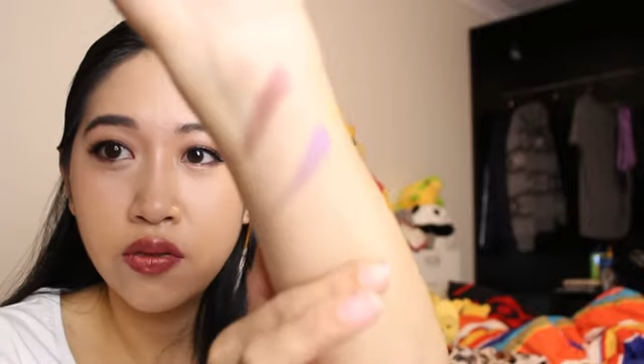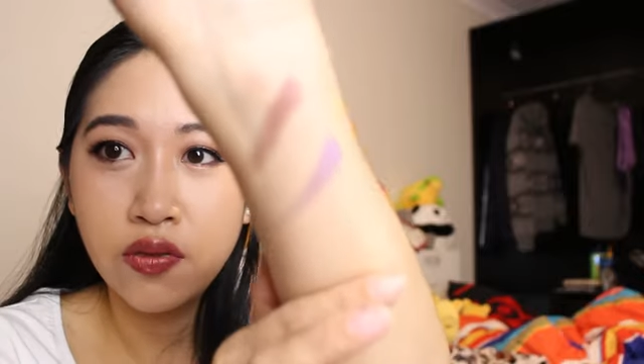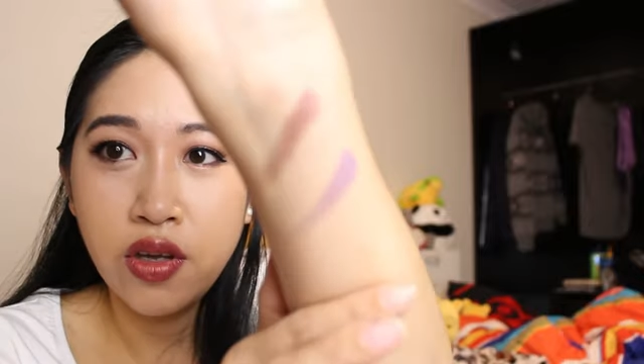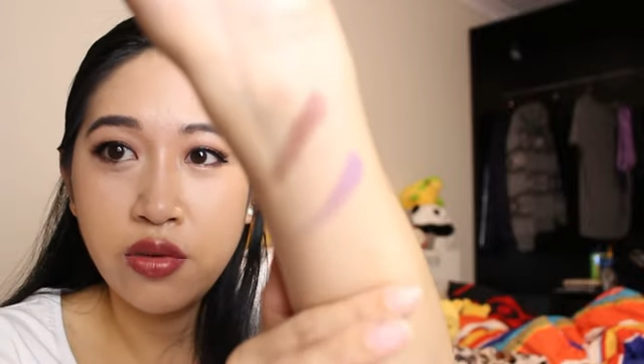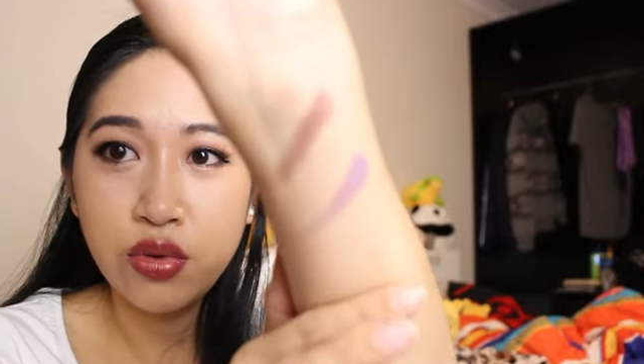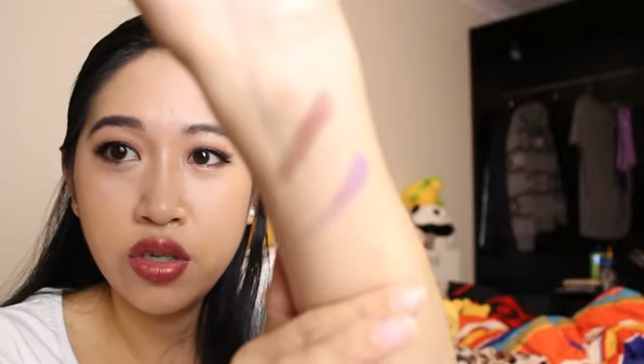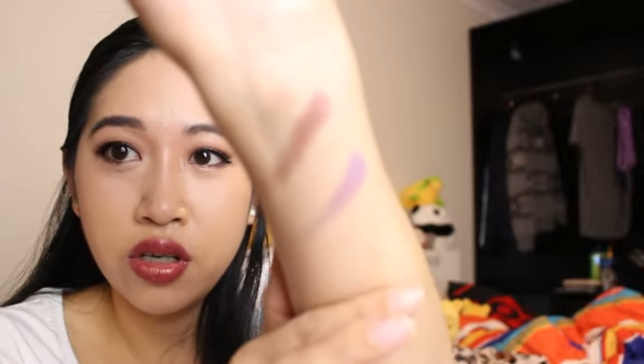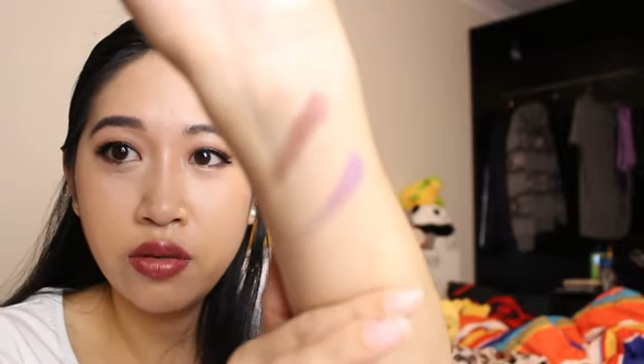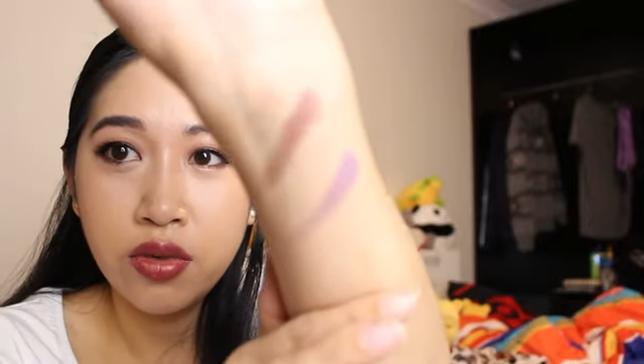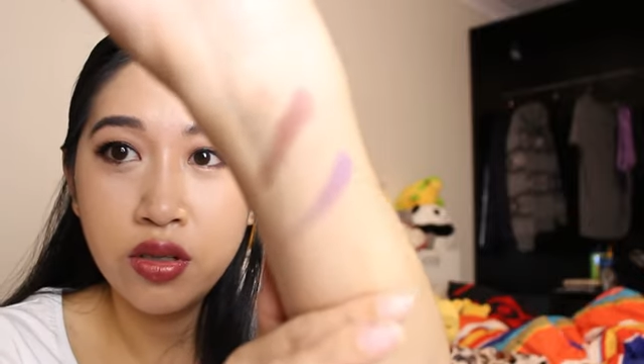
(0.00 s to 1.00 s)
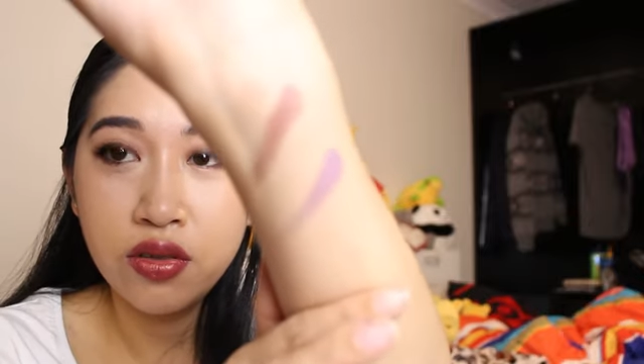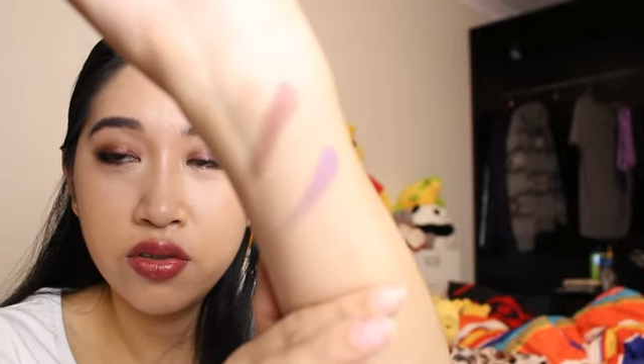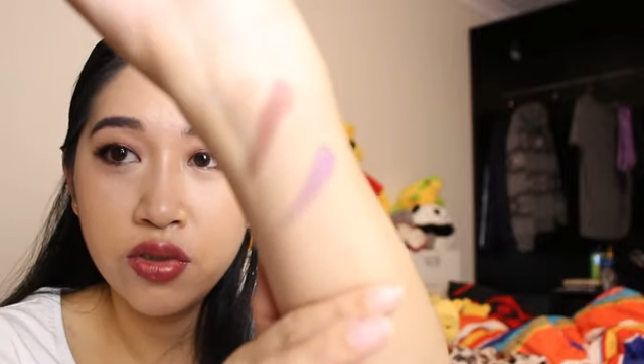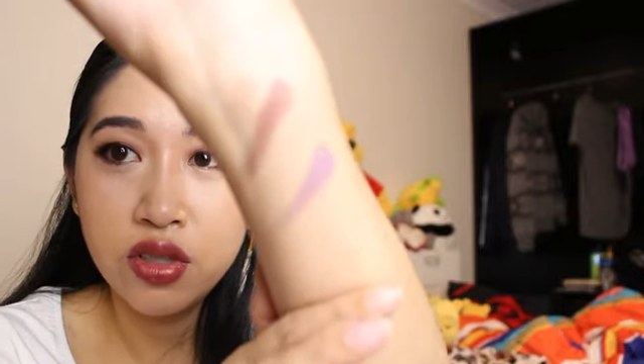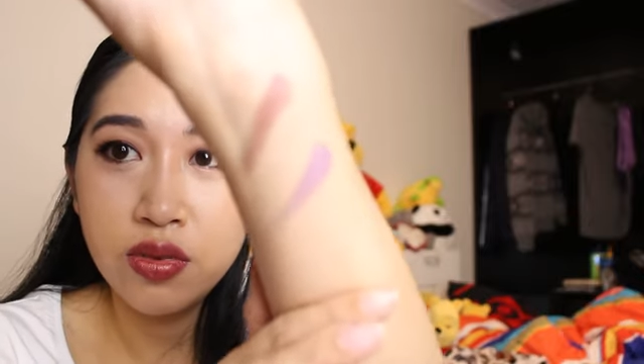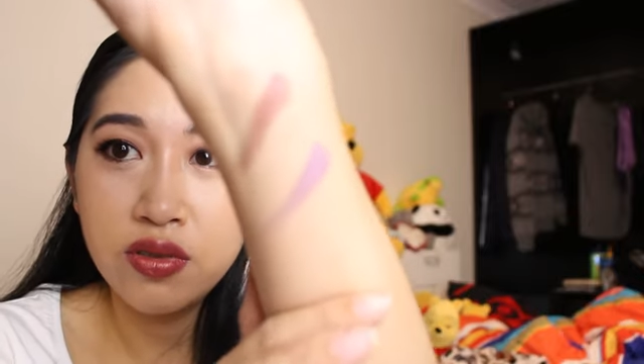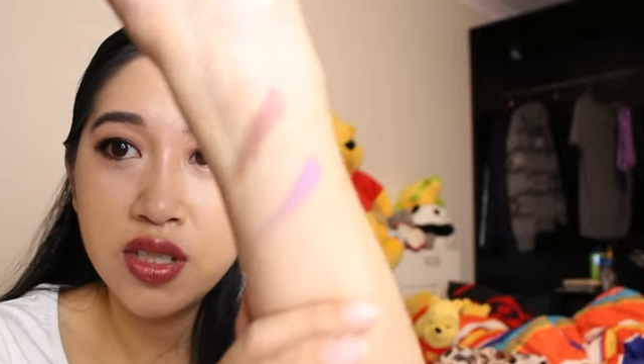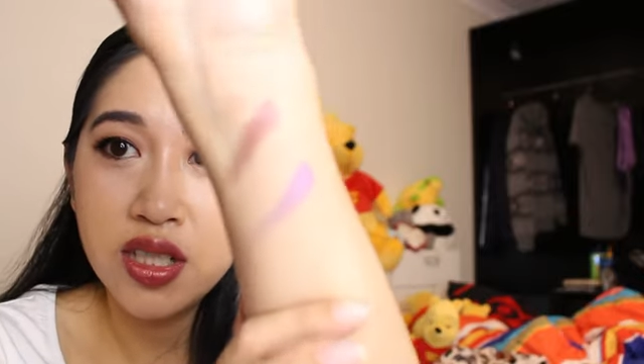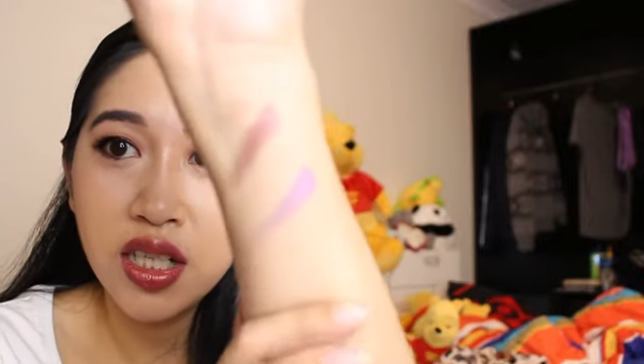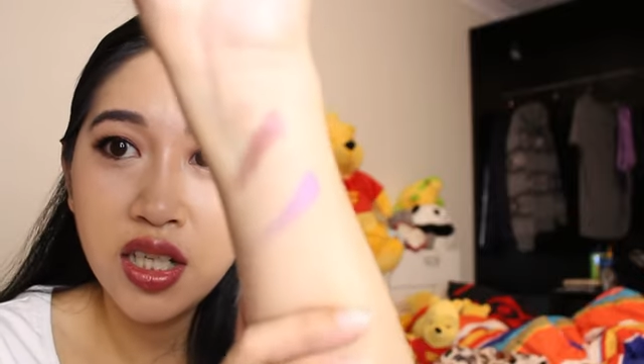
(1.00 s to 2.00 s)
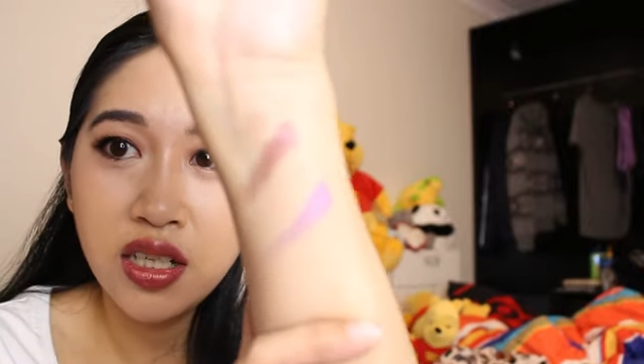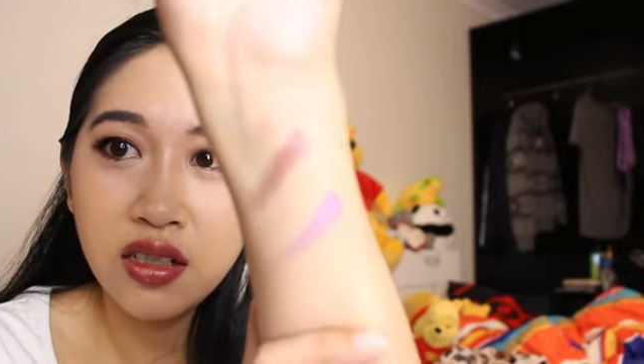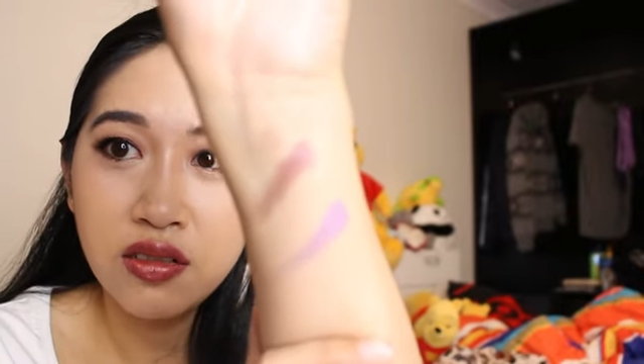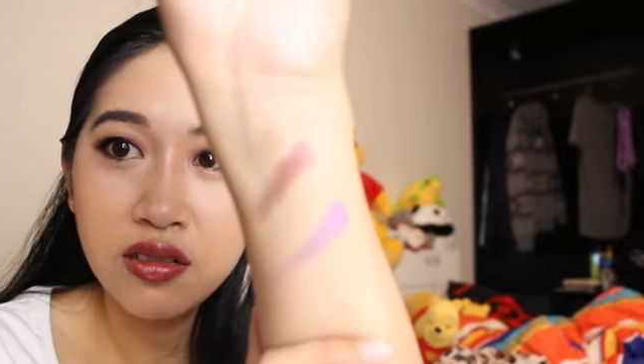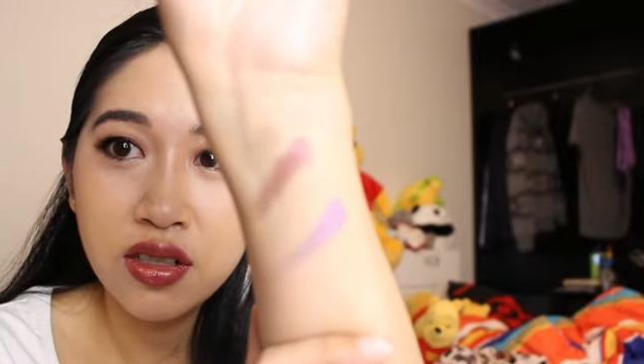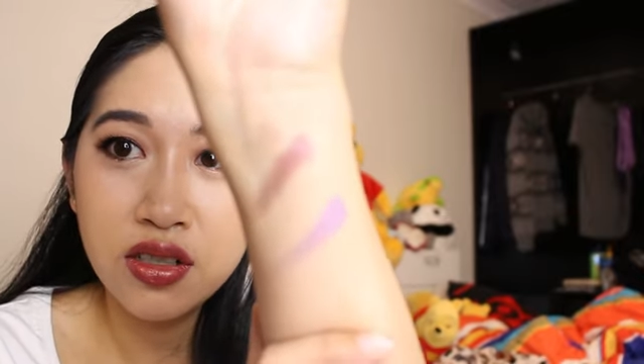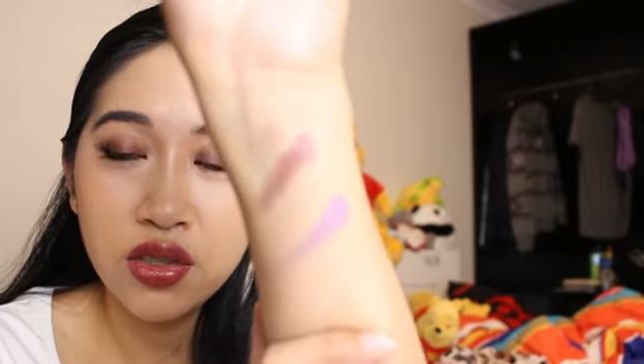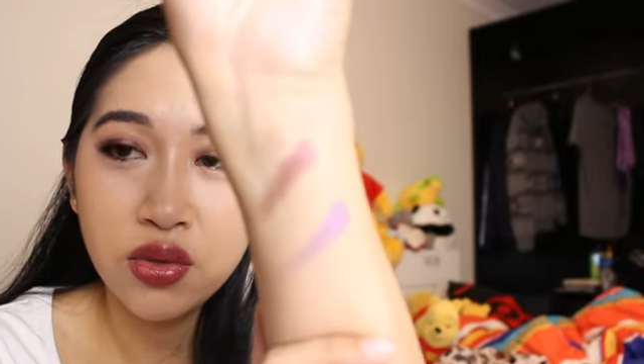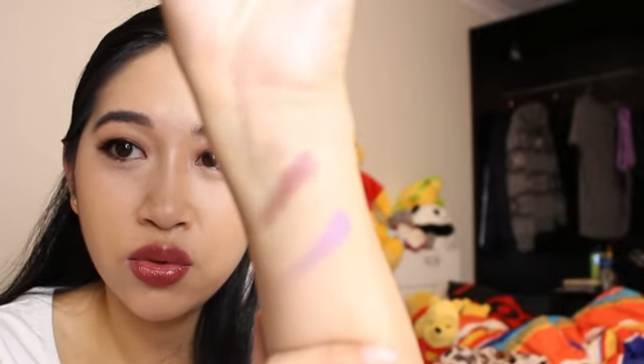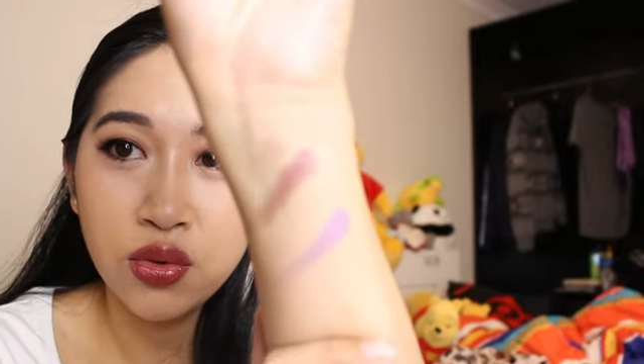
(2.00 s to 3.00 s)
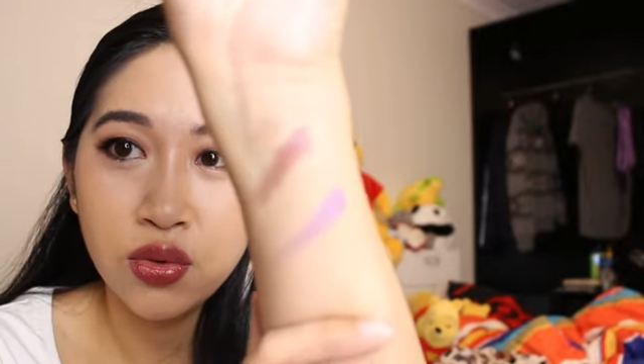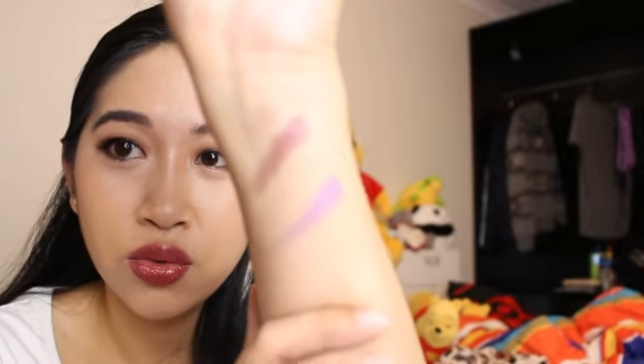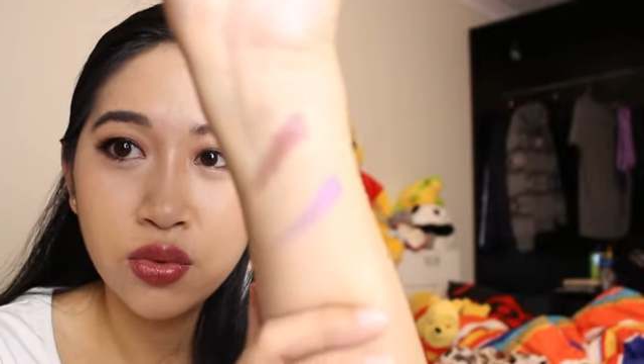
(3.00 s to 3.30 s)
If I put it up close, would you be able to see? Or is it too?